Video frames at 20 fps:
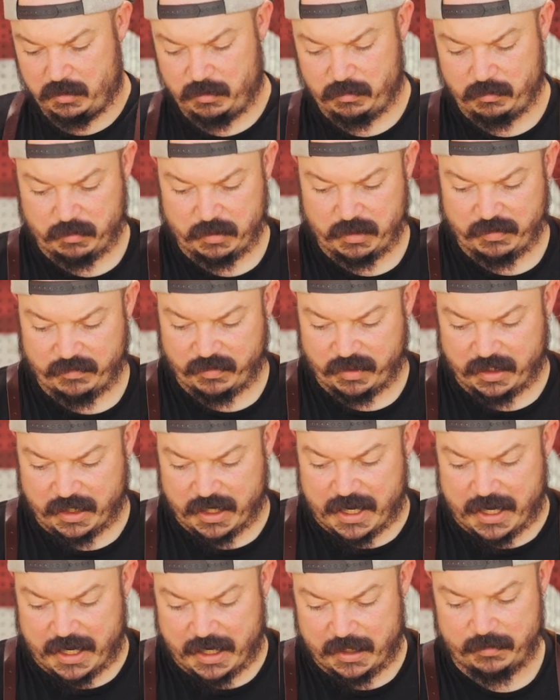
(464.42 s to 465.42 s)
We've just
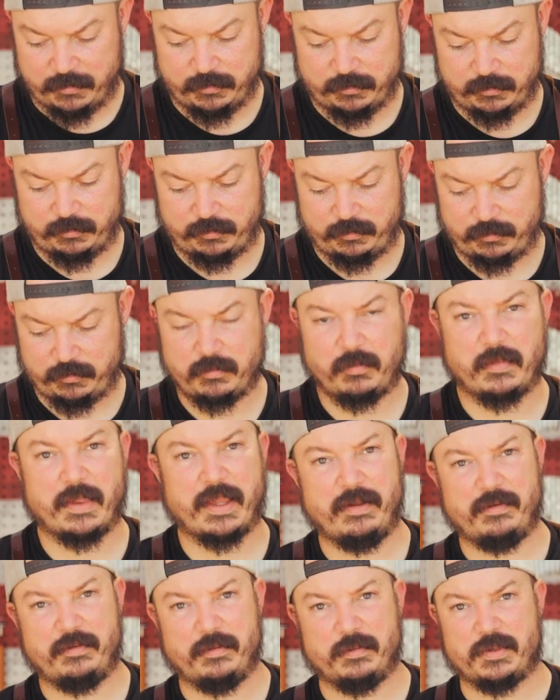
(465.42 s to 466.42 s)
got
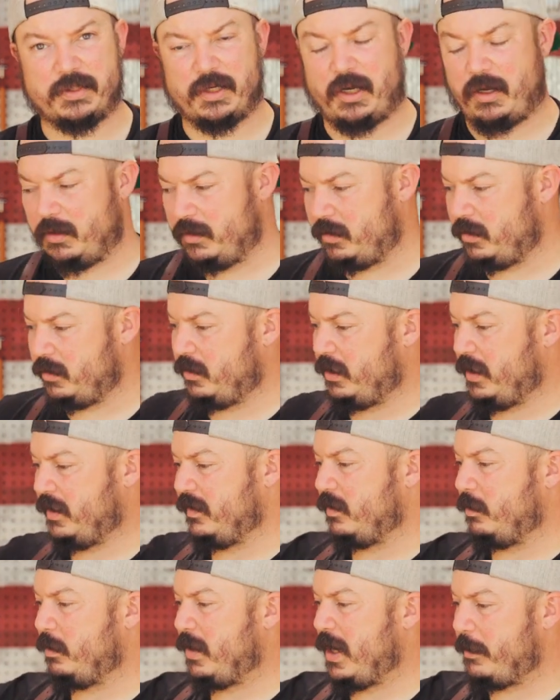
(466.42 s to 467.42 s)
some salt and
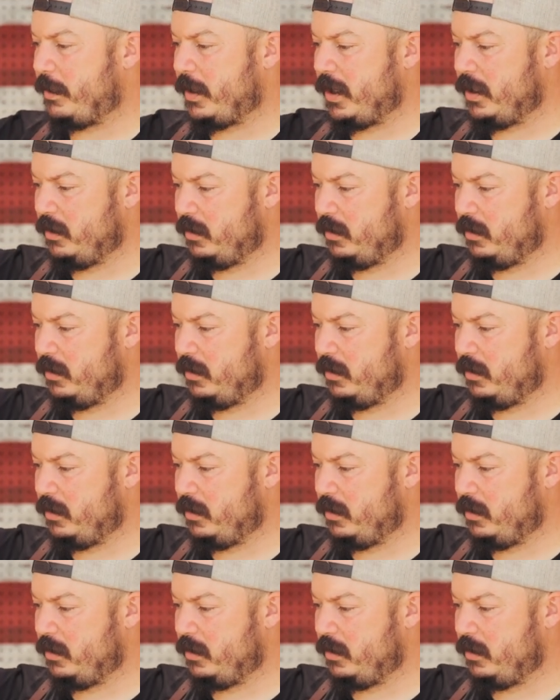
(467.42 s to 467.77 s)
some pepper.